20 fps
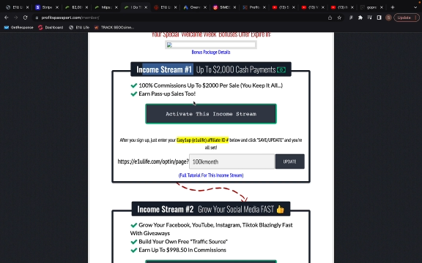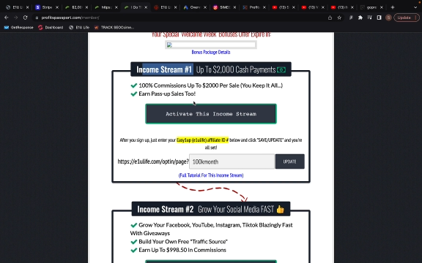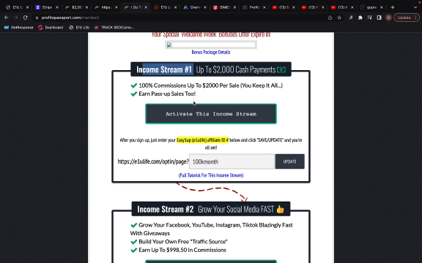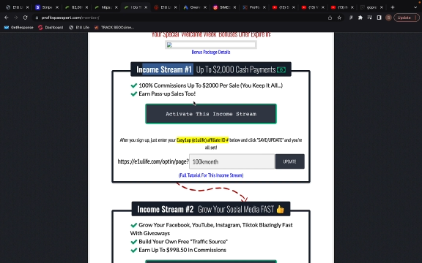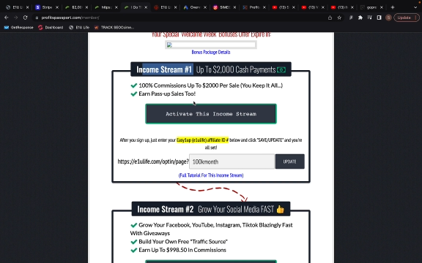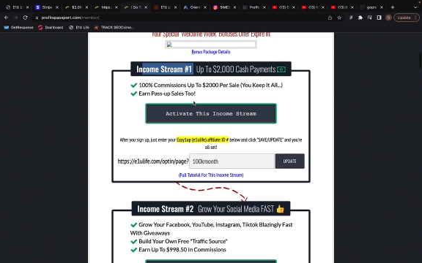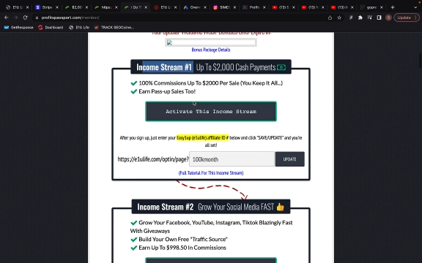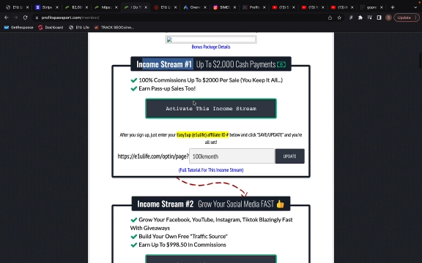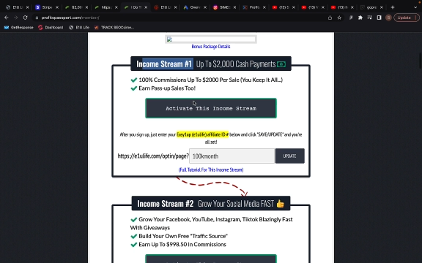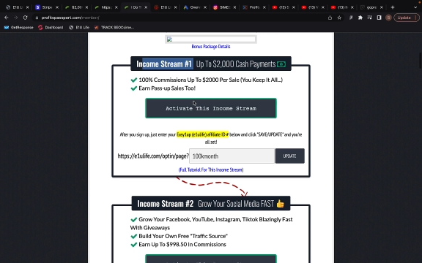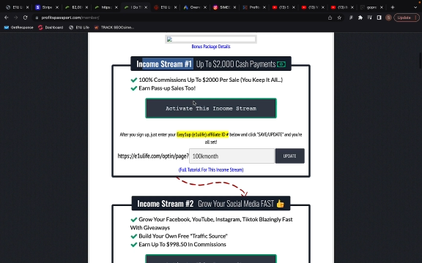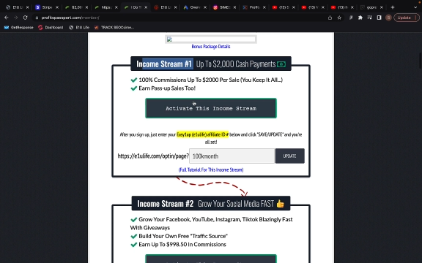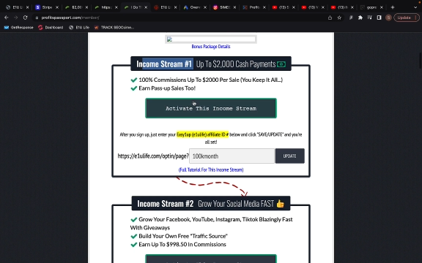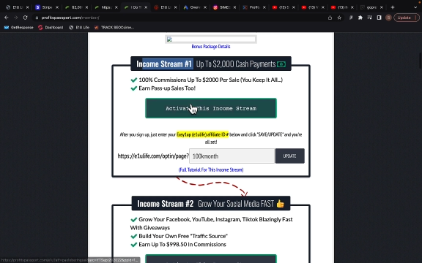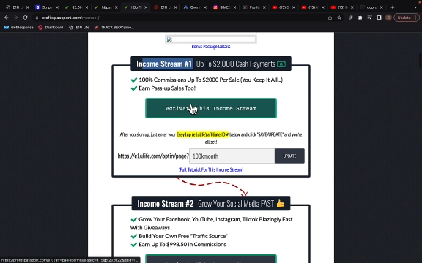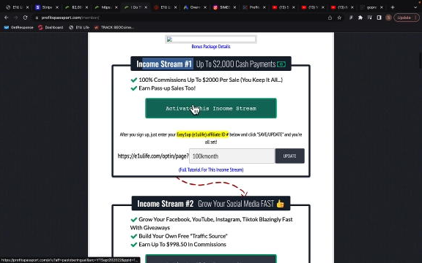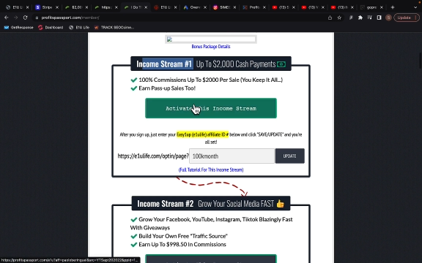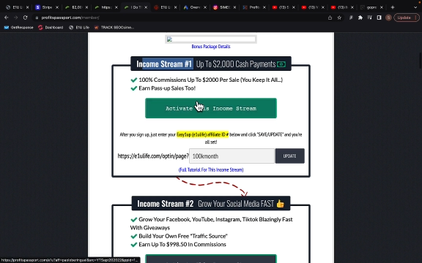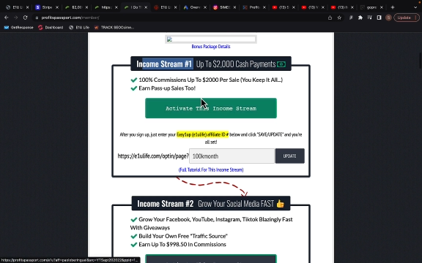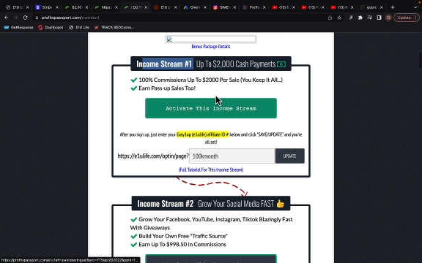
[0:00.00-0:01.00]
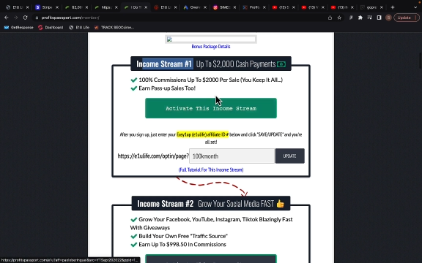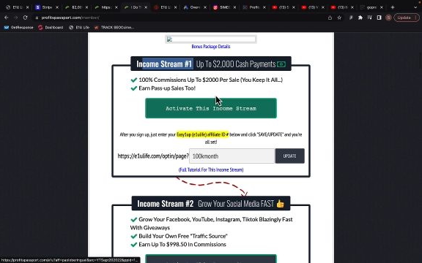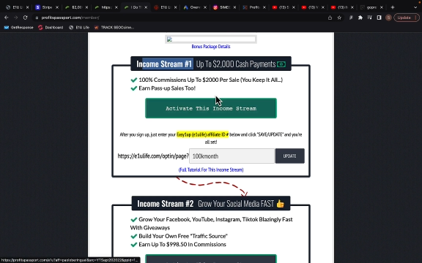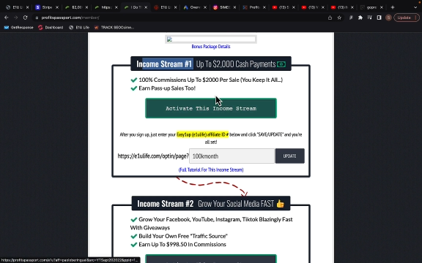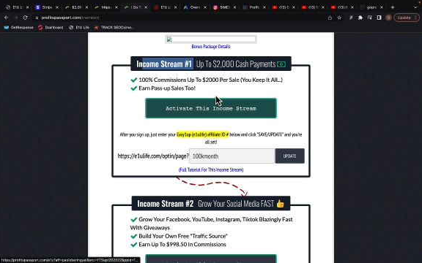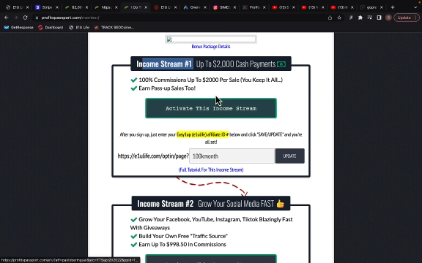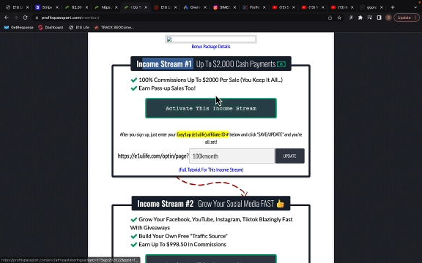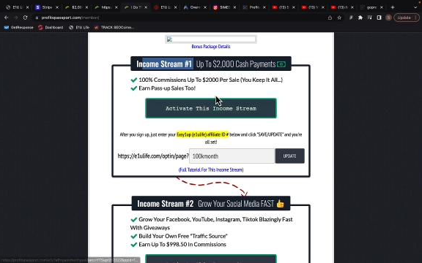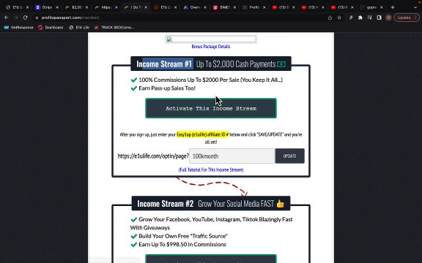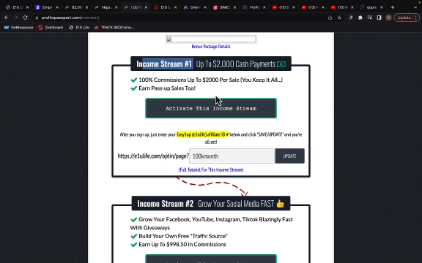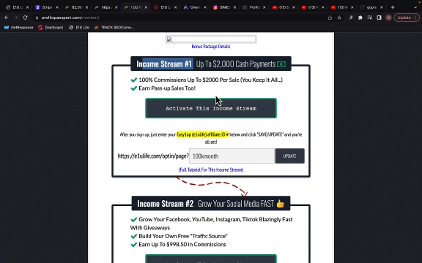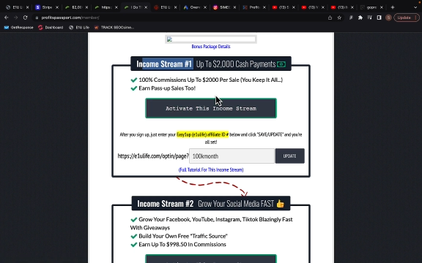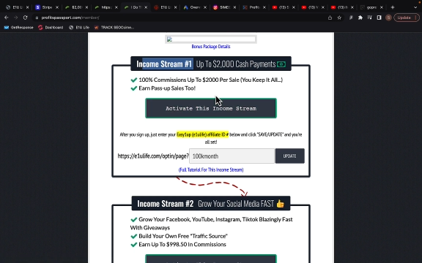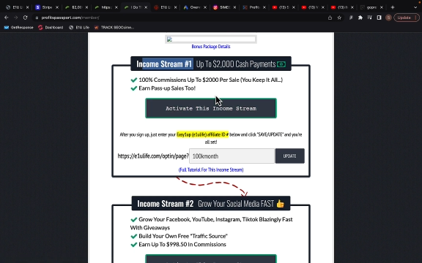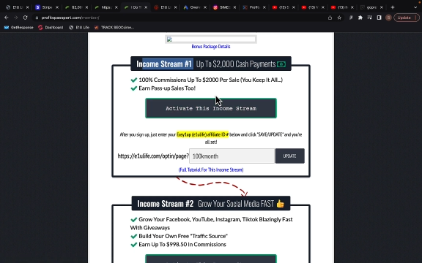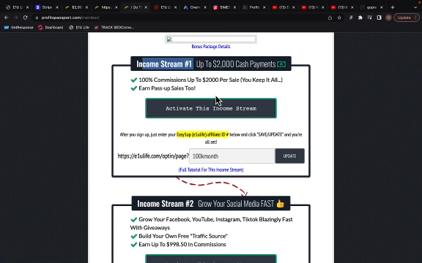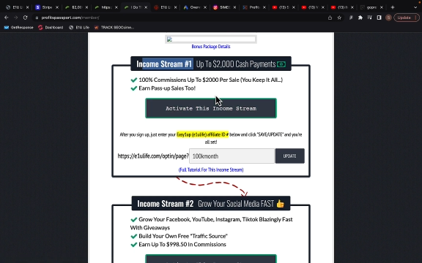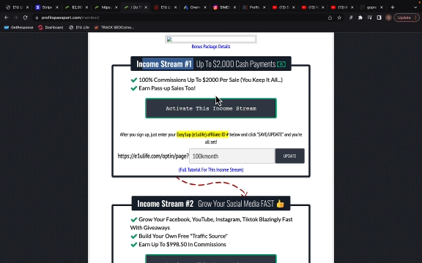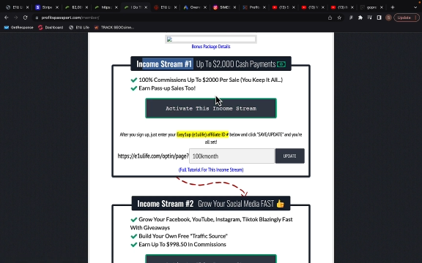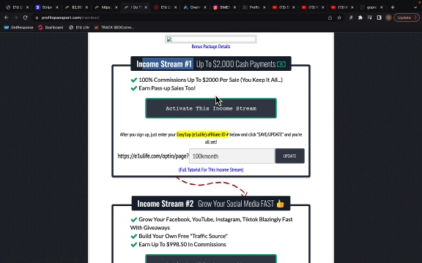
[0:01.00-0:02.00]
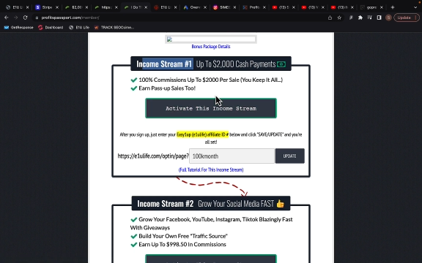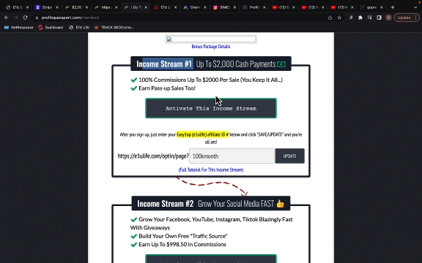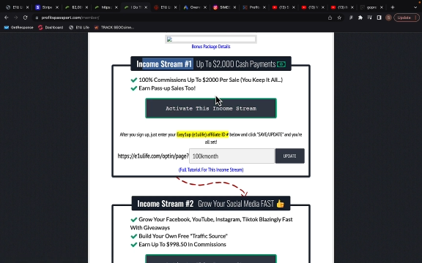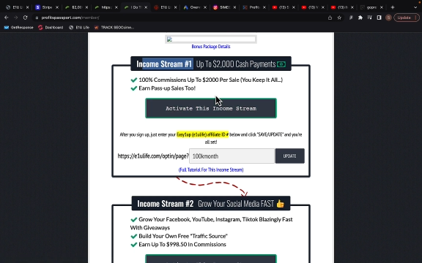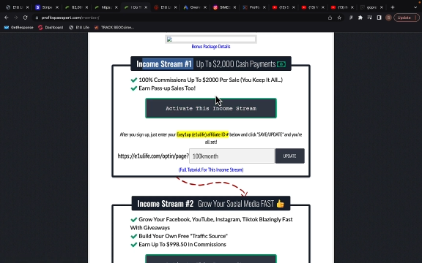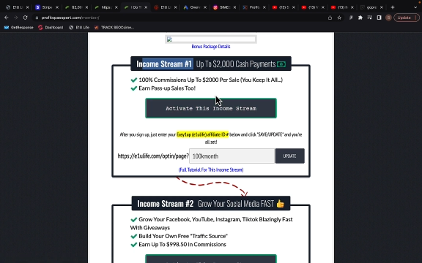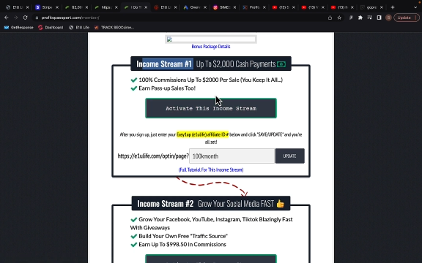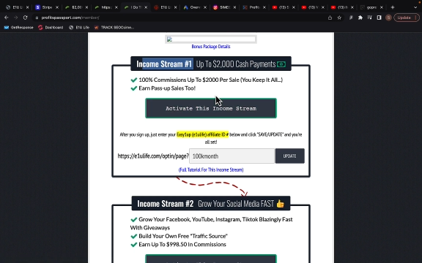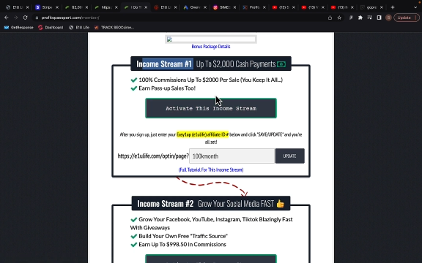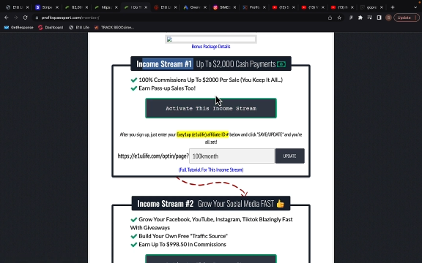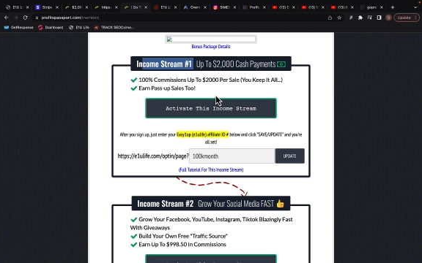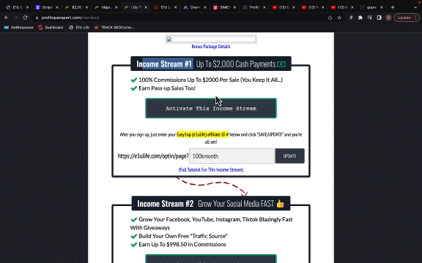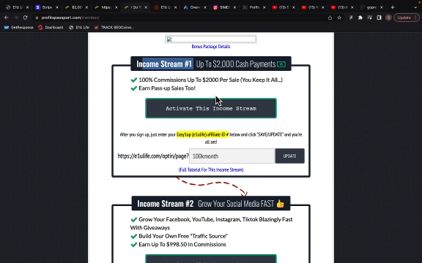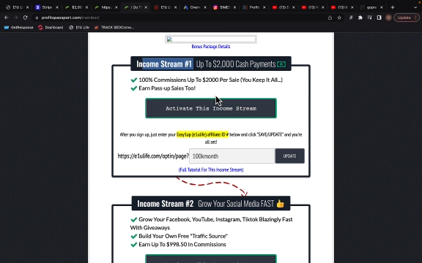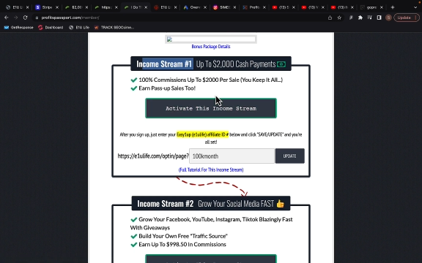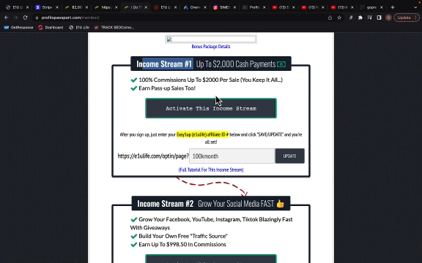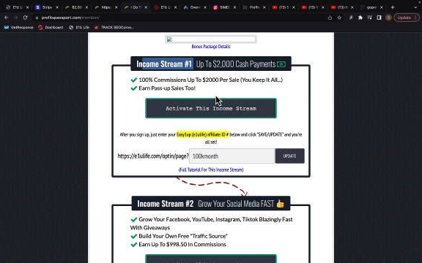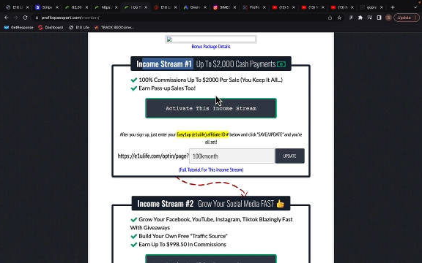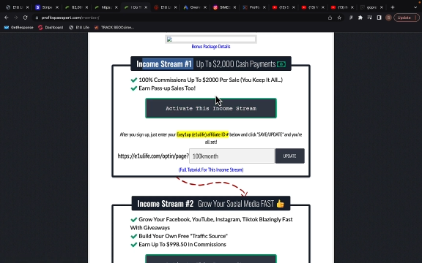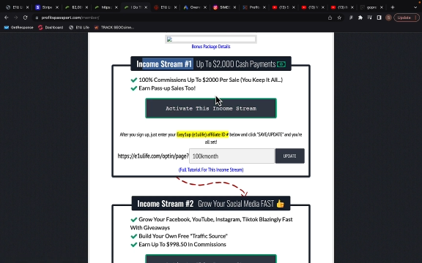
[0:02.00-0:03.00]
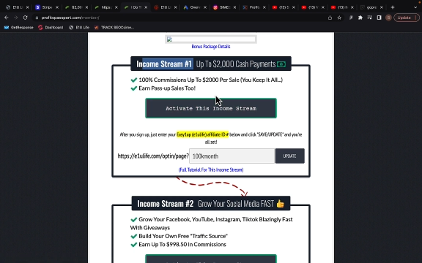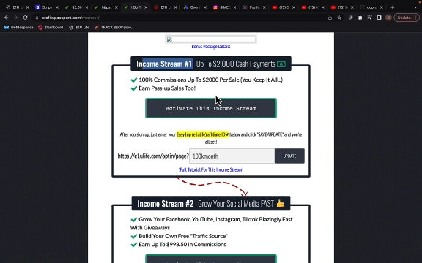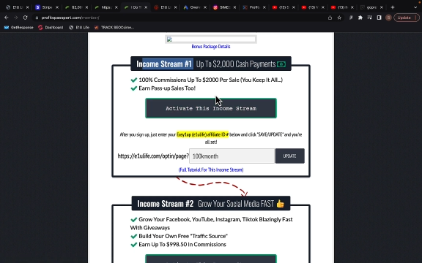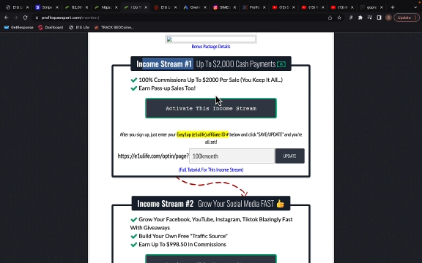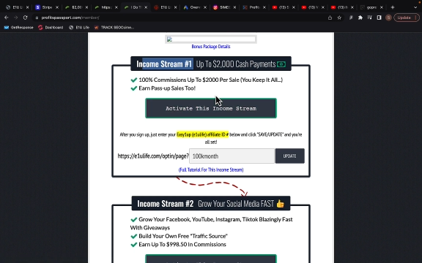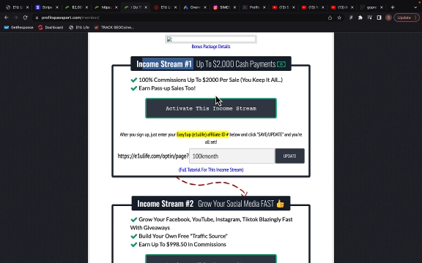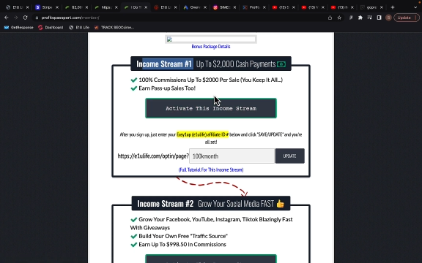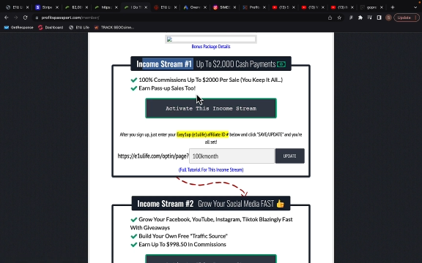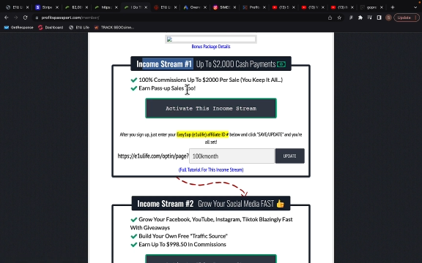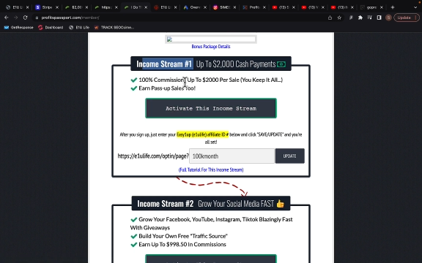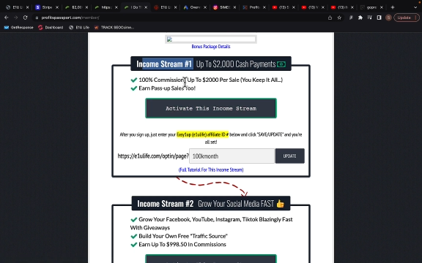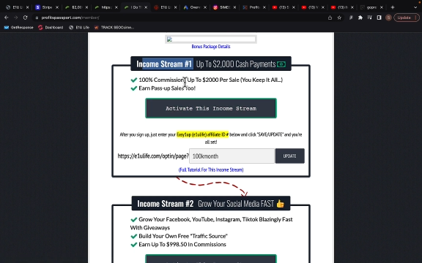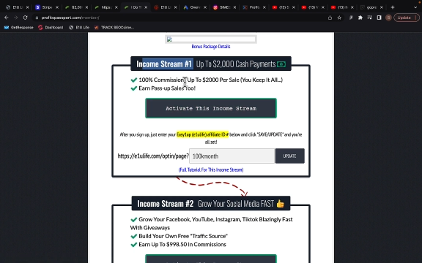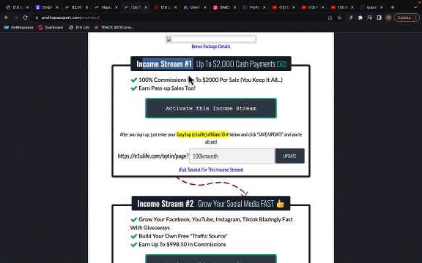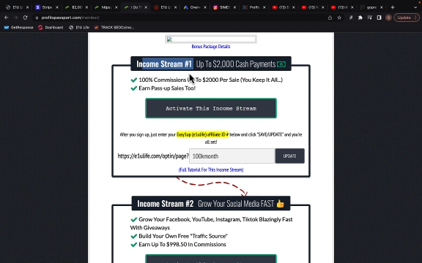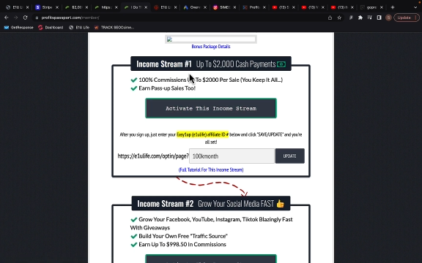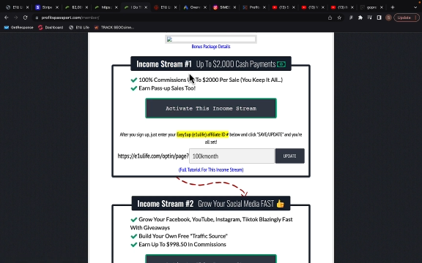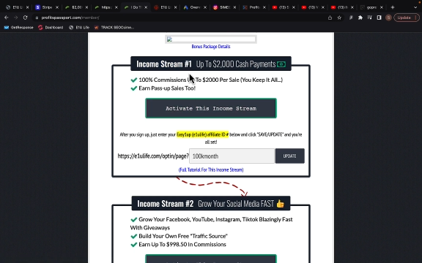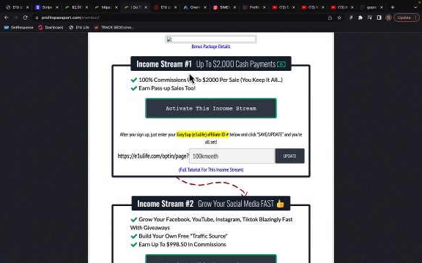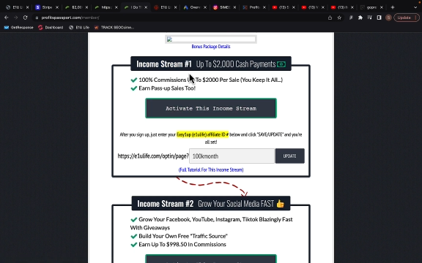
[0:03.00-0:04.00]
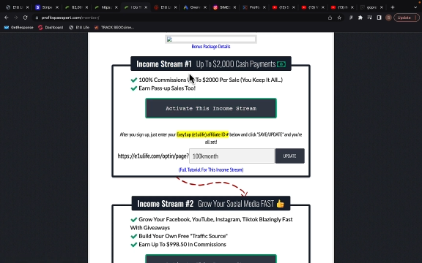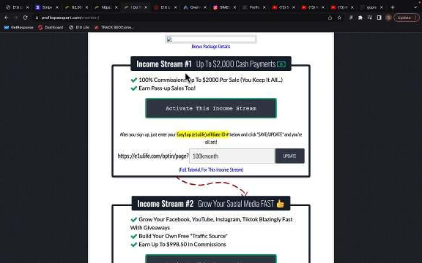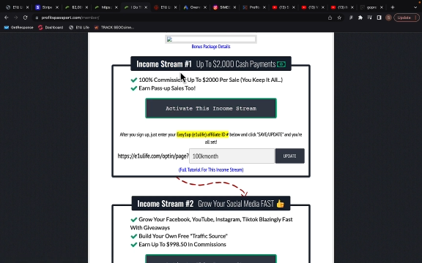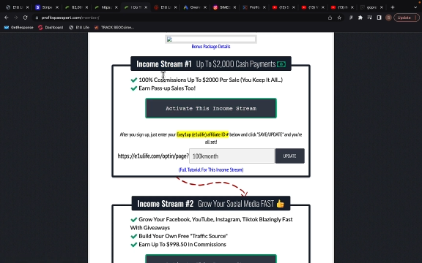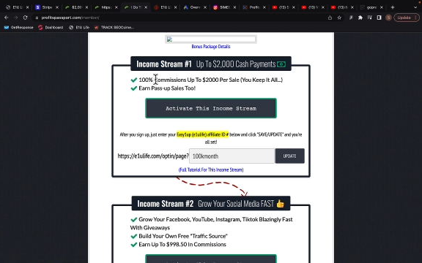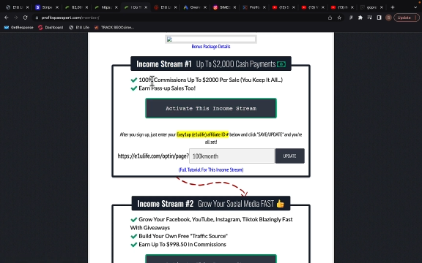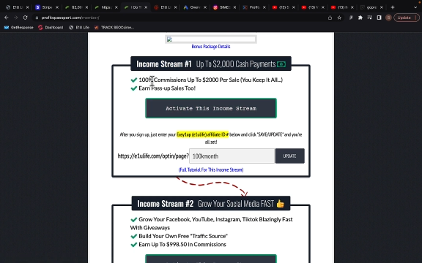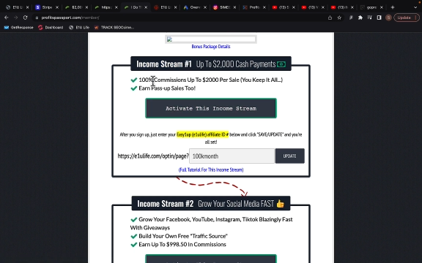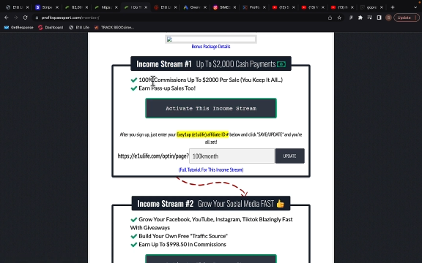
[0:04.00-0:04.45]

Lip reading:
[unreadable: no face in view]